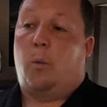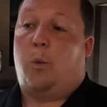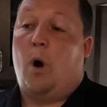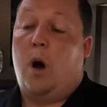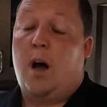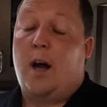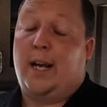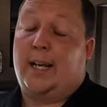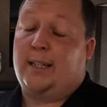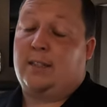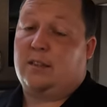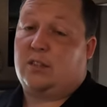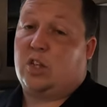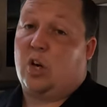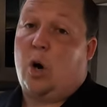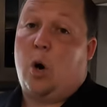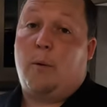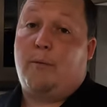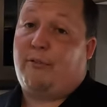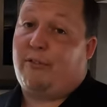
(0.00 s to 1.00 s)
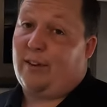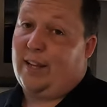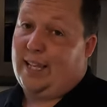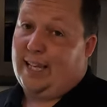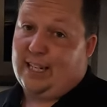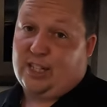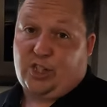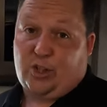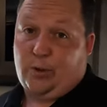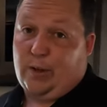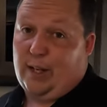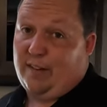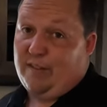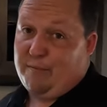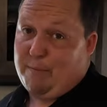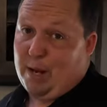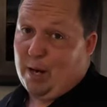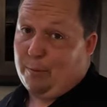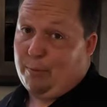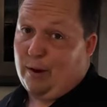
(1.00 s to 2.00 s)
One, to hopefully get you an
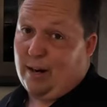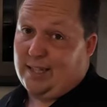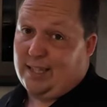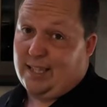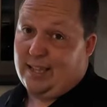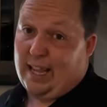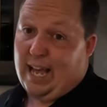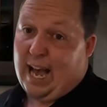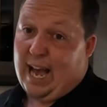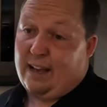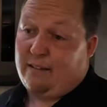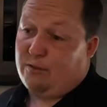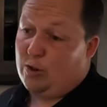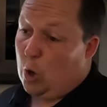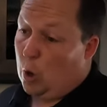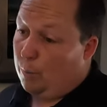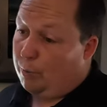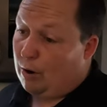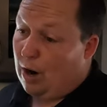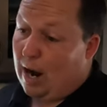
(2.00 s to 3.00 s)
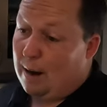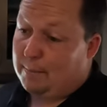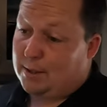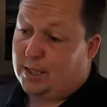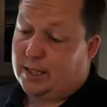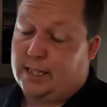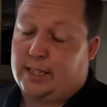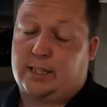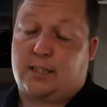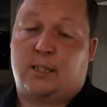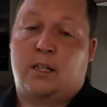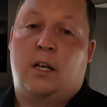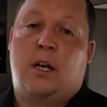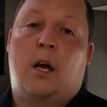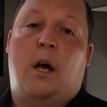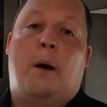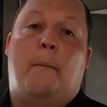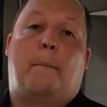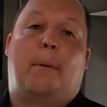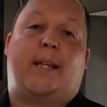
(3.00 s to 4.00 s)
even better price than that, no promises,
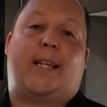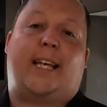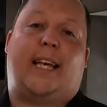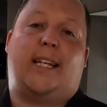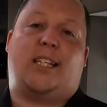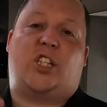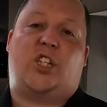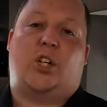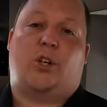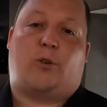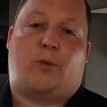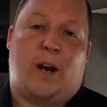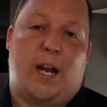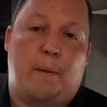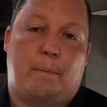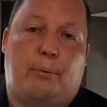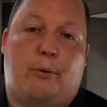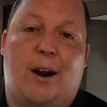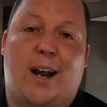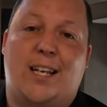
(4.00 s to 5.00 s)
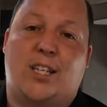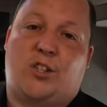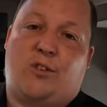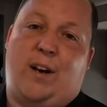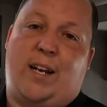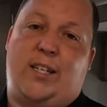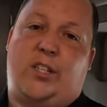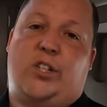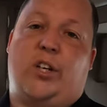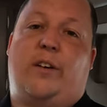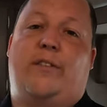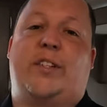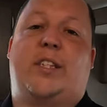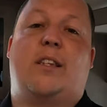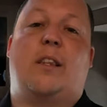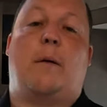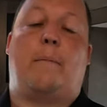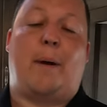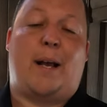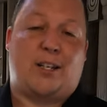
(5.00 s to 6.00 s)
but to get you a great price, great
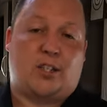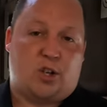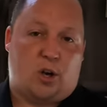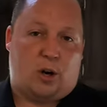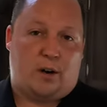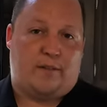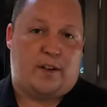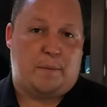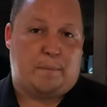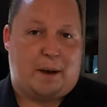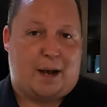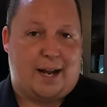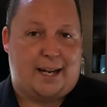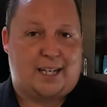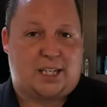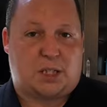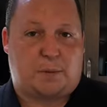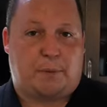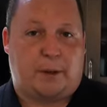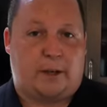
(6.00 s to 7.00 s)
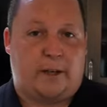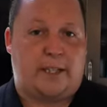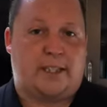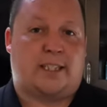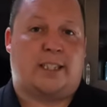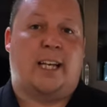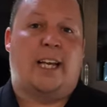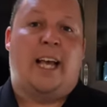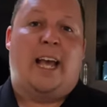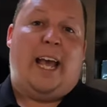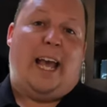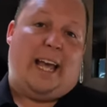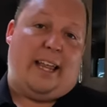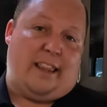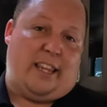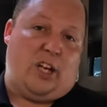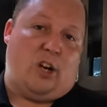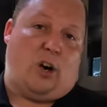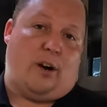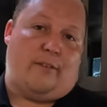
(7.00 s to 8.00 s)
service, and the best RV buying experience
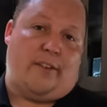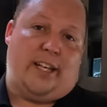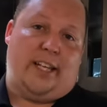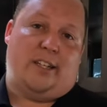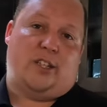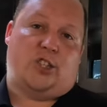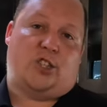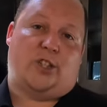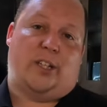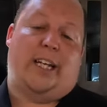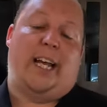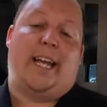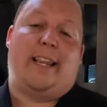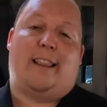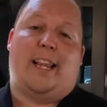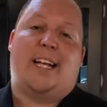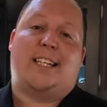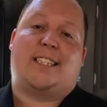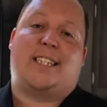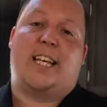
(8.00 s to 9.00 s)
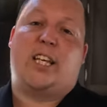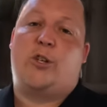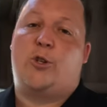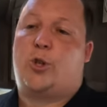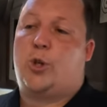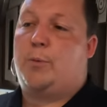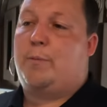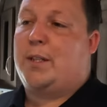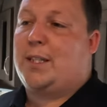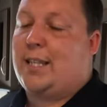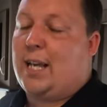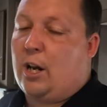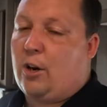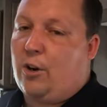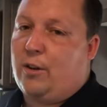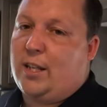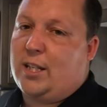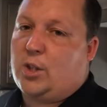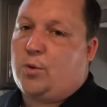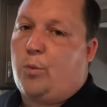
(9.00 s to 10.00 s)
in the RV industry. And let's say you do miss
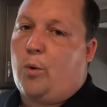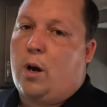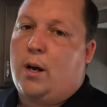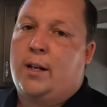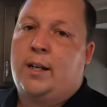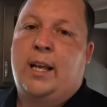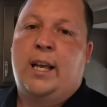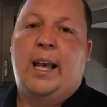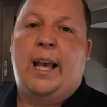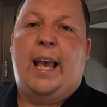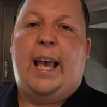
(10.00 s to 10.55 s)
out on this one,